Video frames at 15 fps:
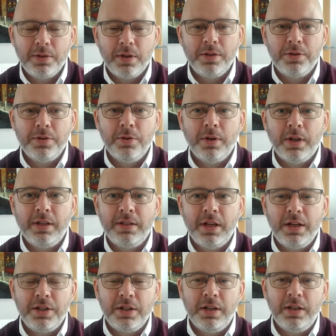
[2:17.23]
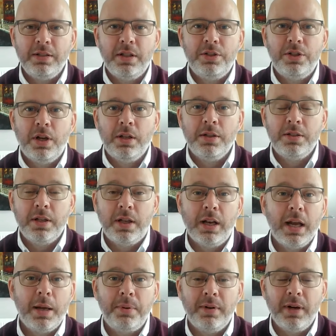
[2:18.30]
as an organization is the chance to
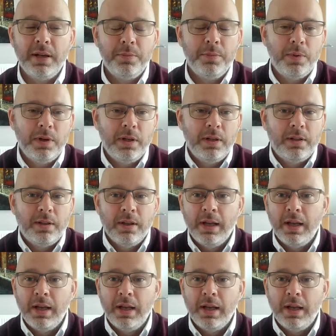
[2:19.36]
collaborate with